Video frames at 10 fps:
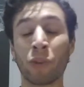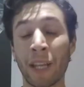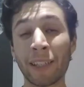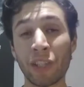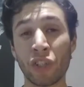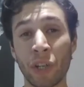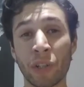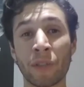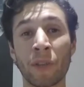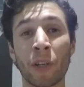like to share
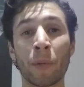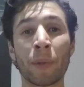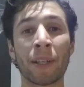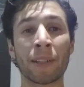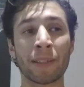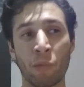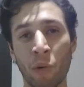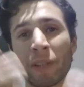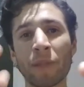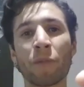this video because it
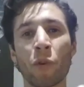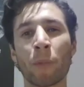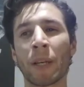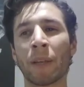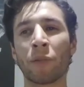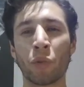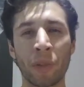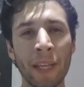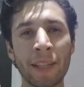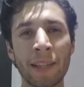was informative, you
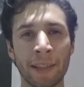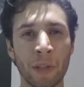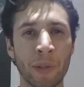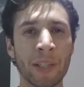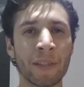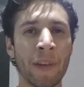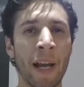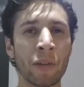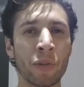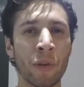think that there is
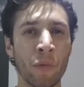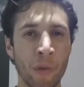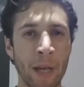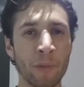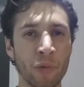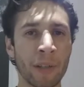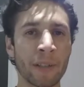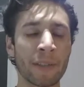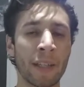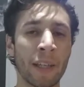value of what I'm trying to
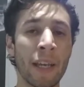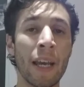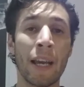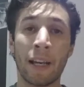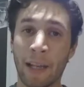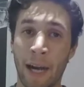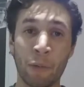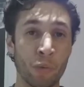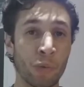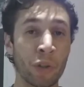say, I
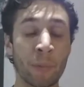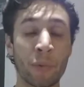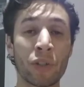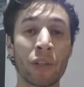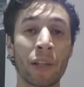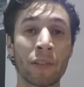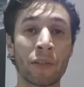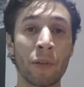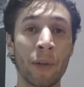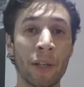would really appreciate it
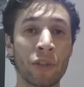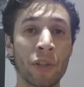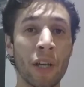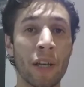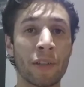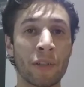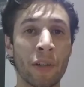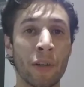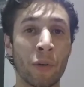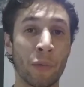so much.
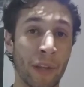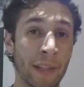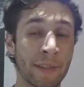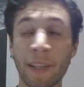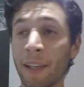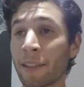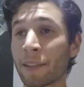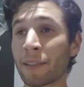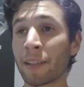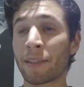So with that said,
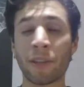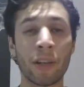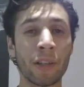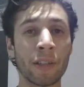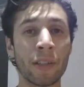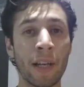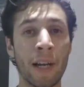let's get started.